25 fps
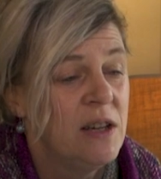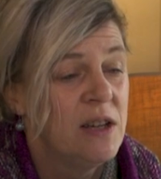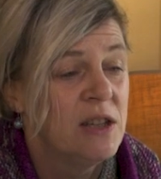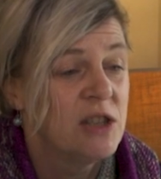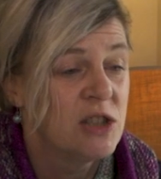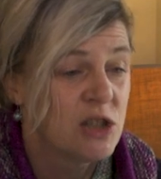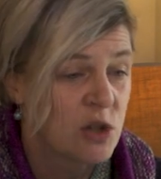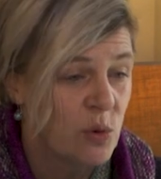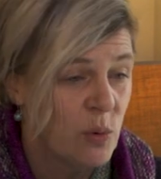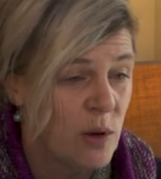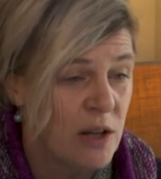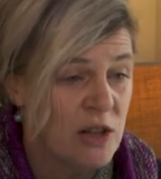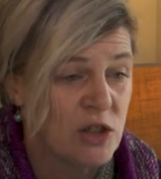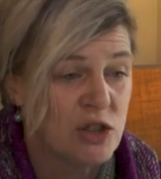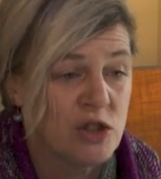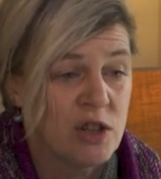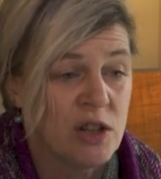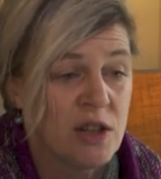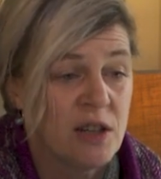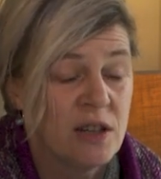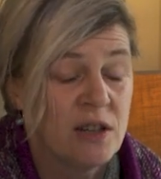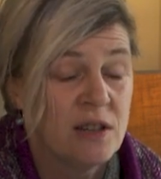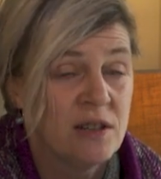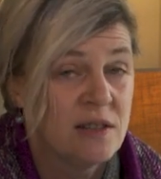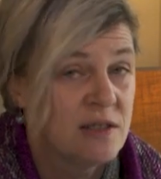
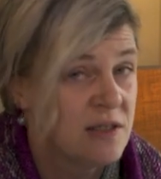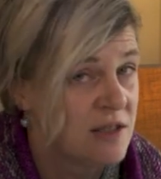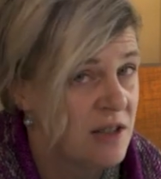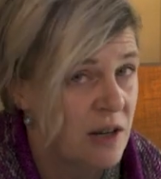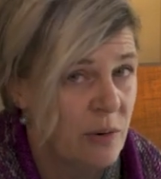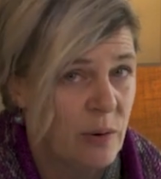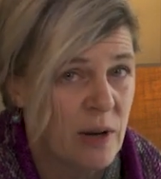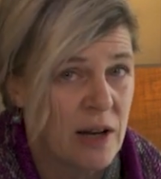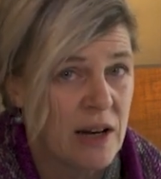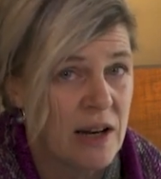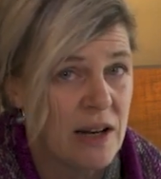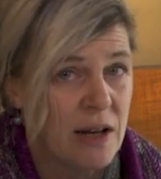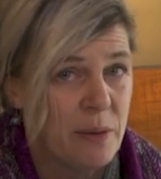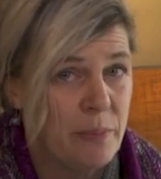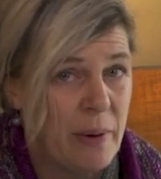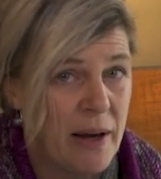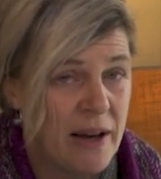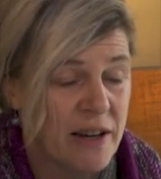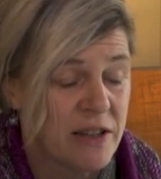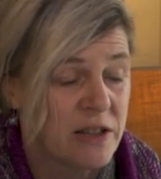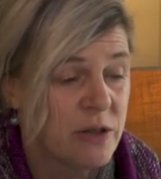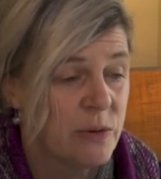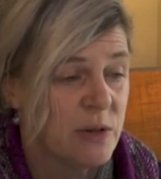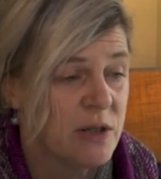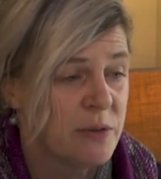squelching stoically
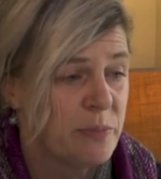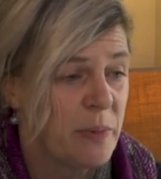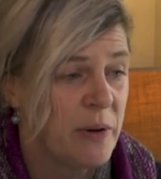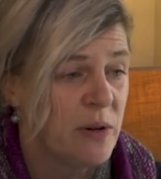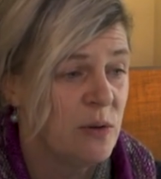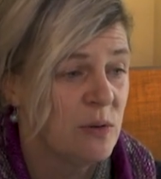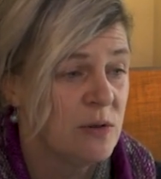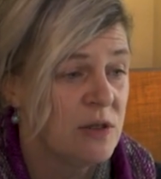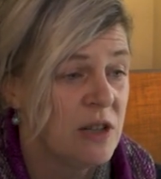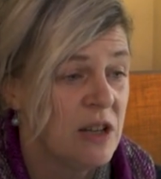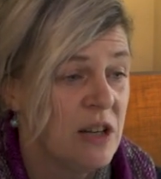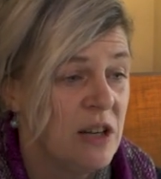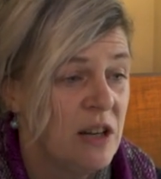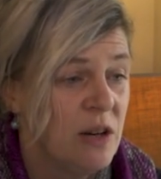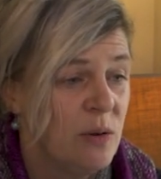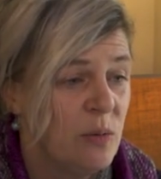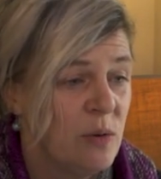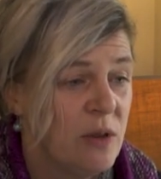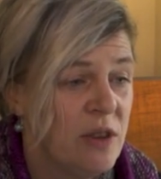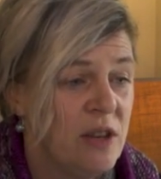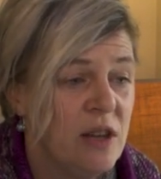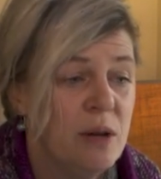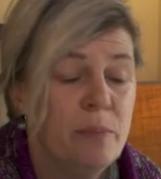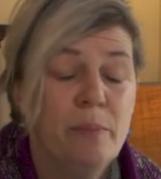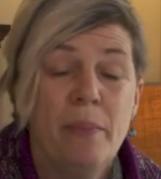back to his boat
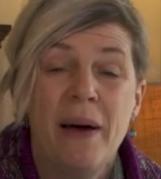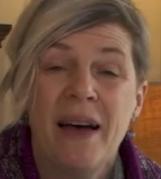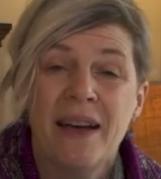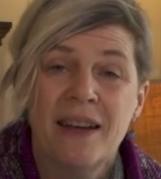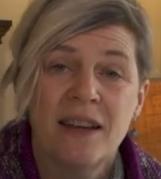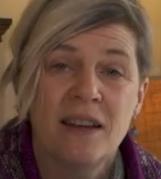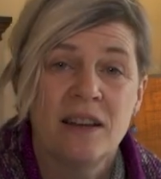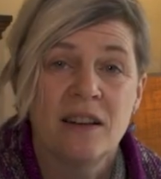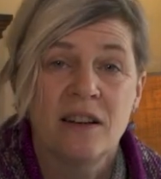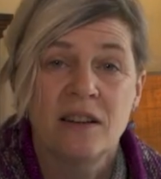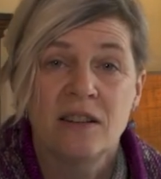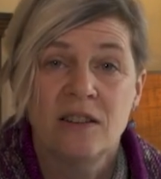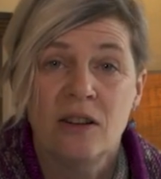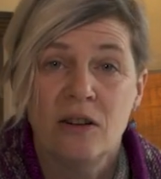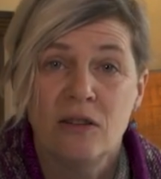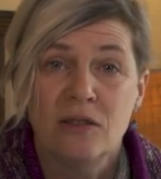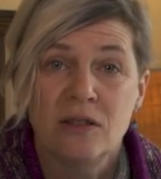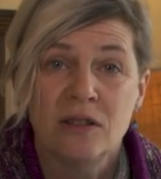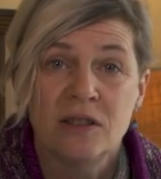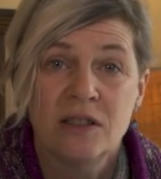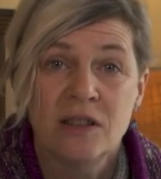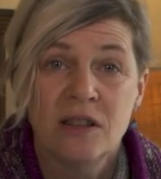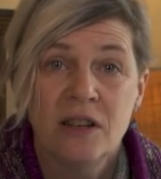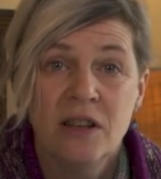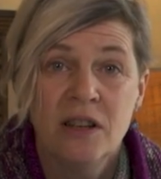with the immaculate
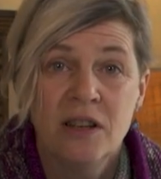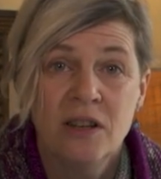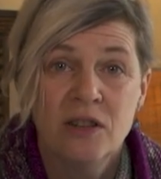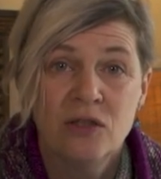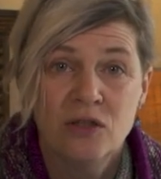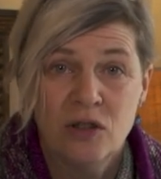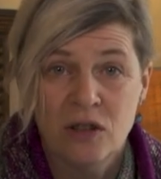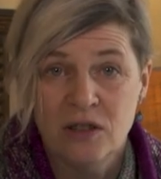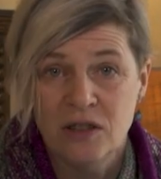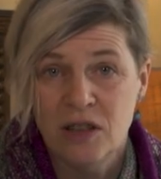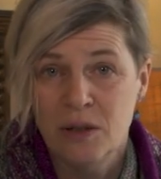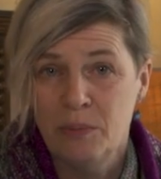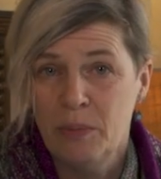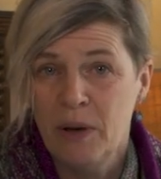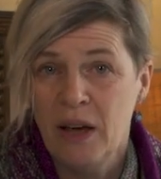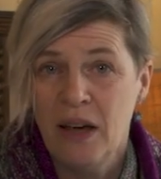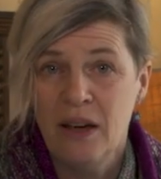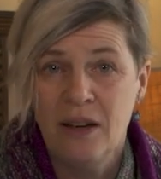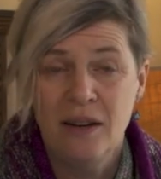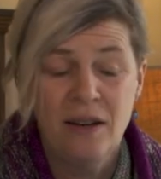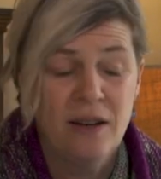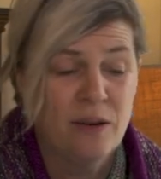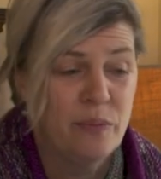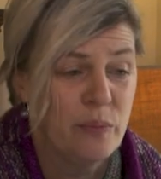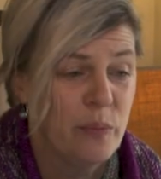dogs trotting
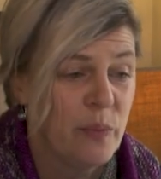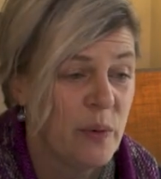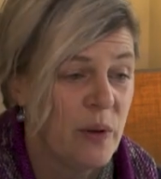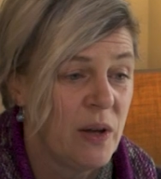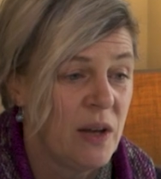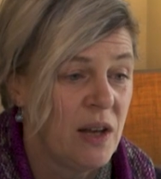behind him.